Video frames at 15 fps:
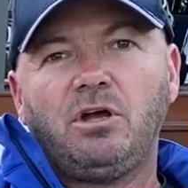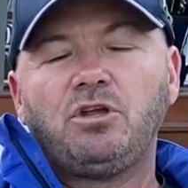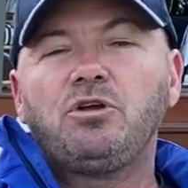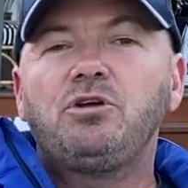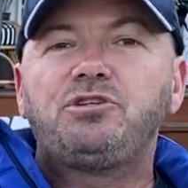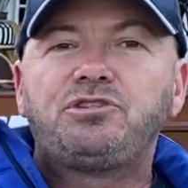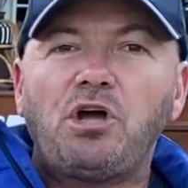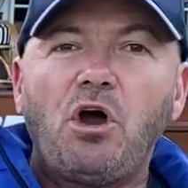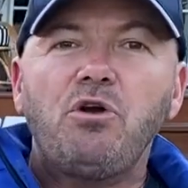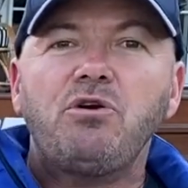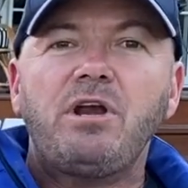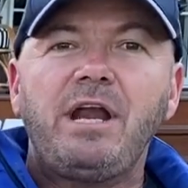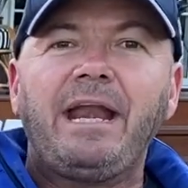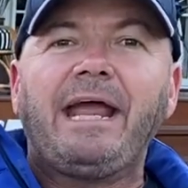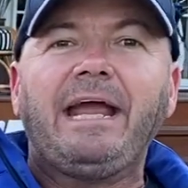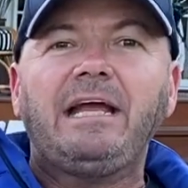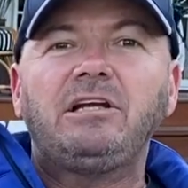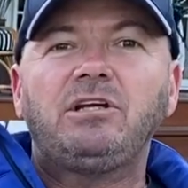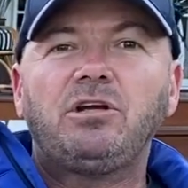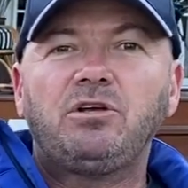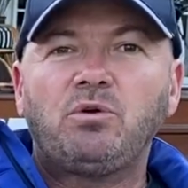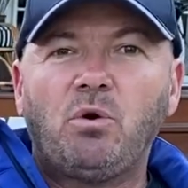You don't
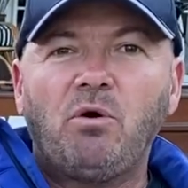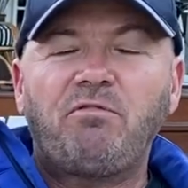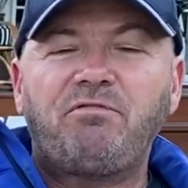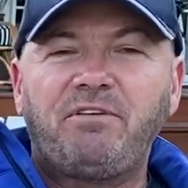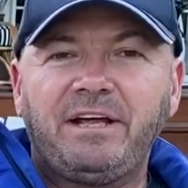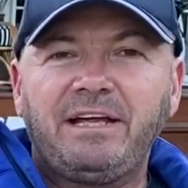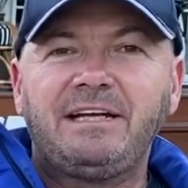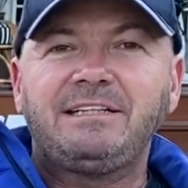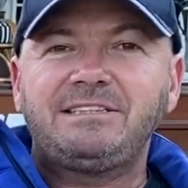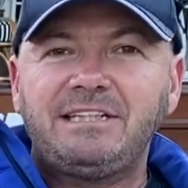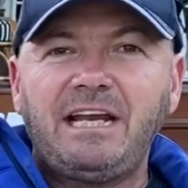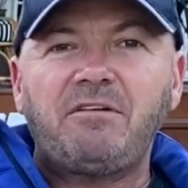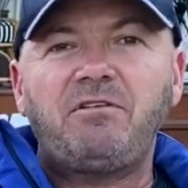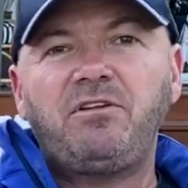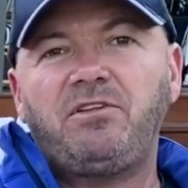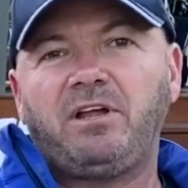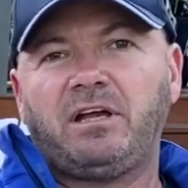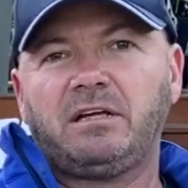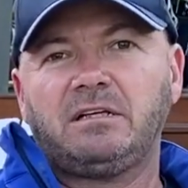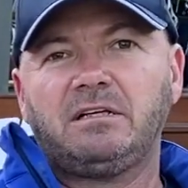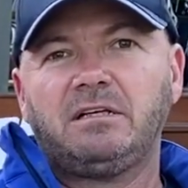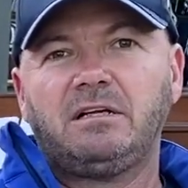need your fingers in everything.
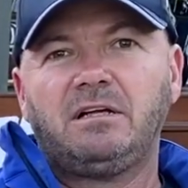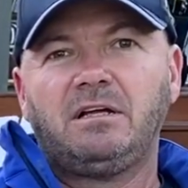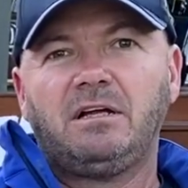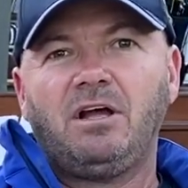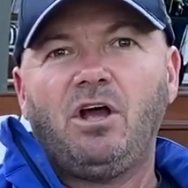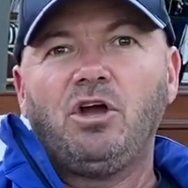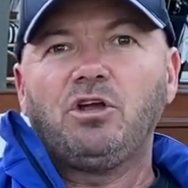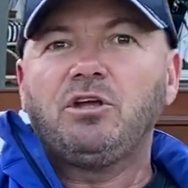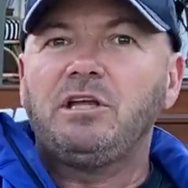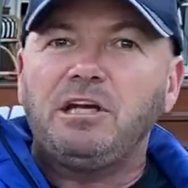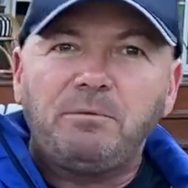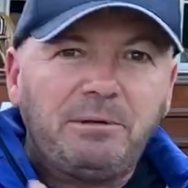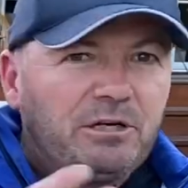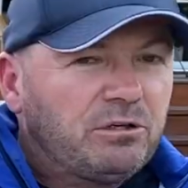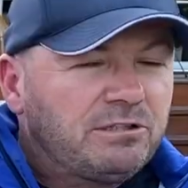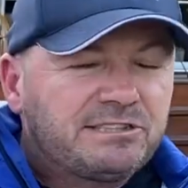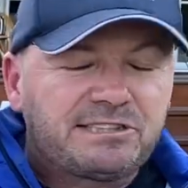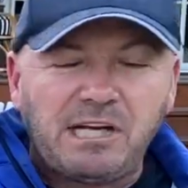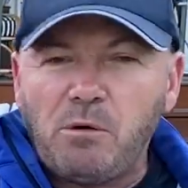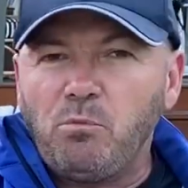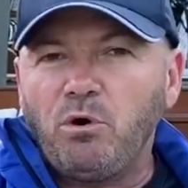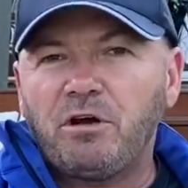You need to be doing
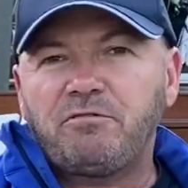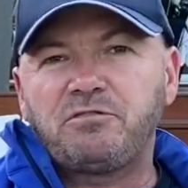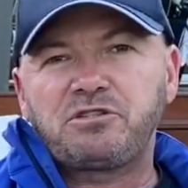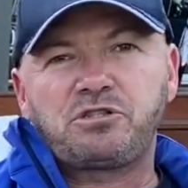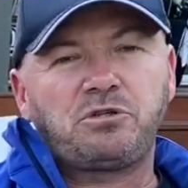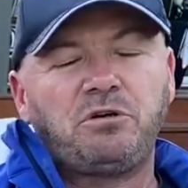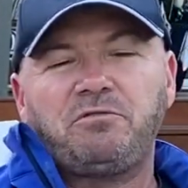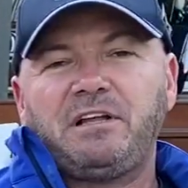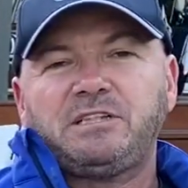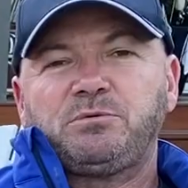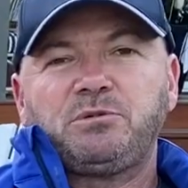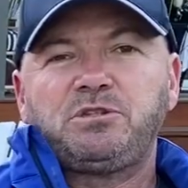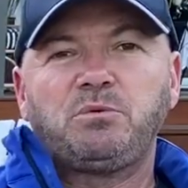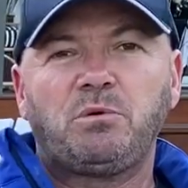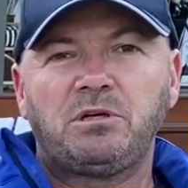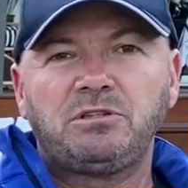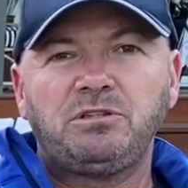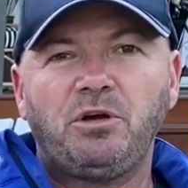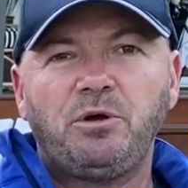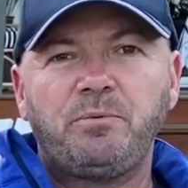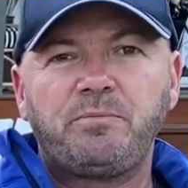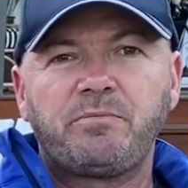some work for sure if that's what you want
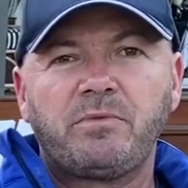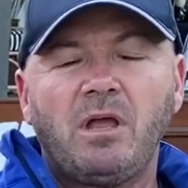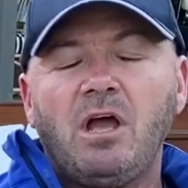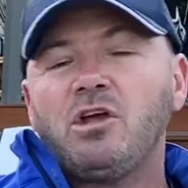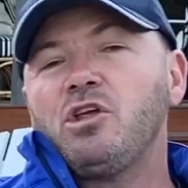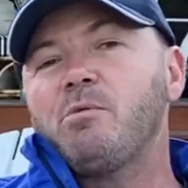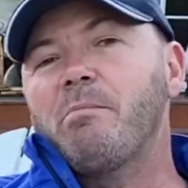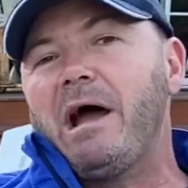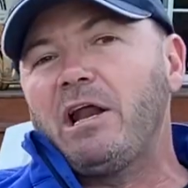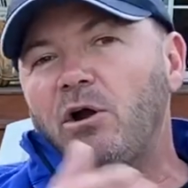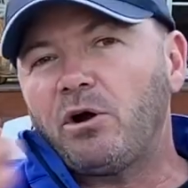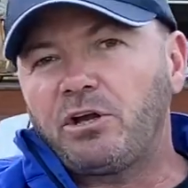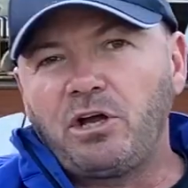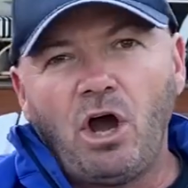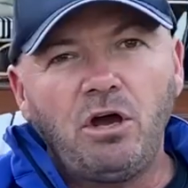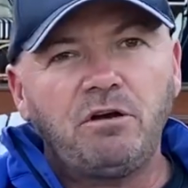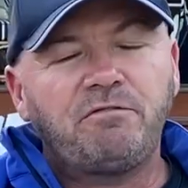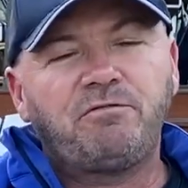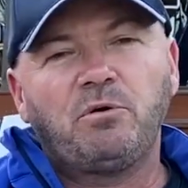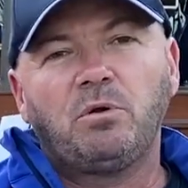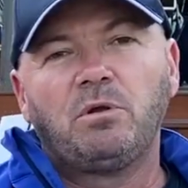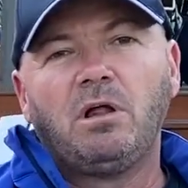to do. You may not go to
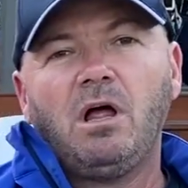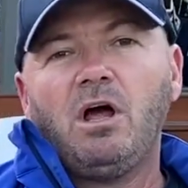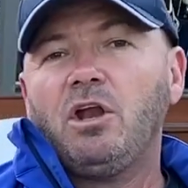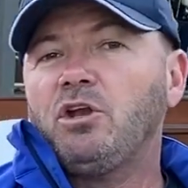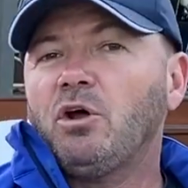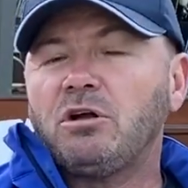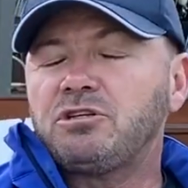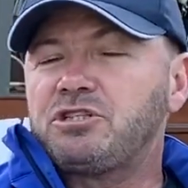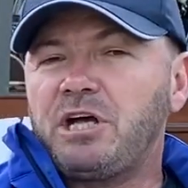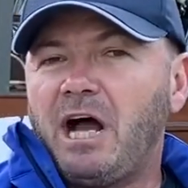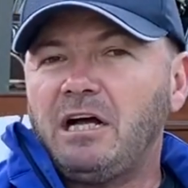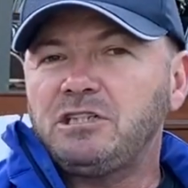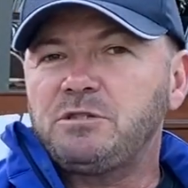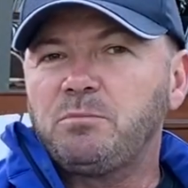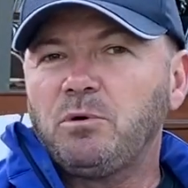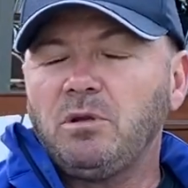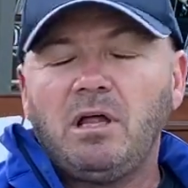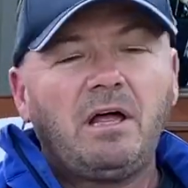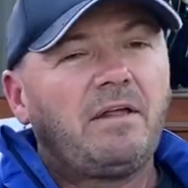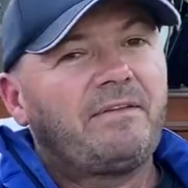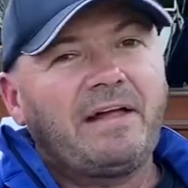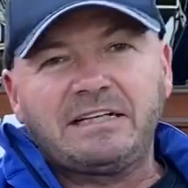full non-chargeable.
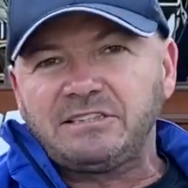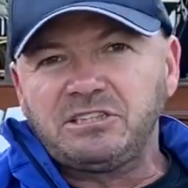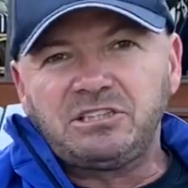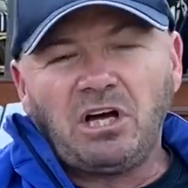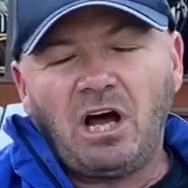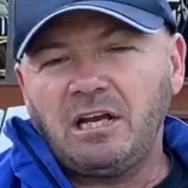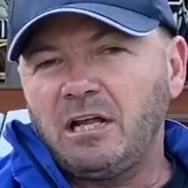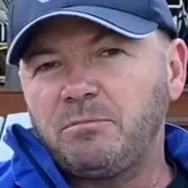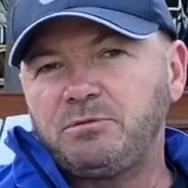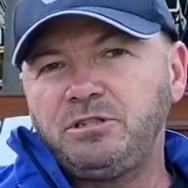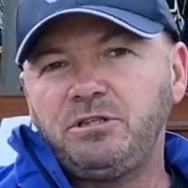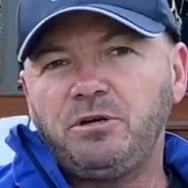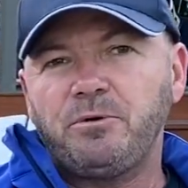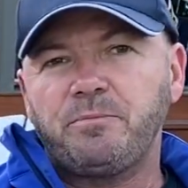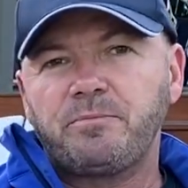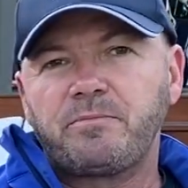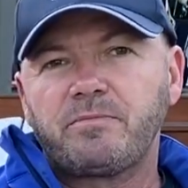That's entirely up to you.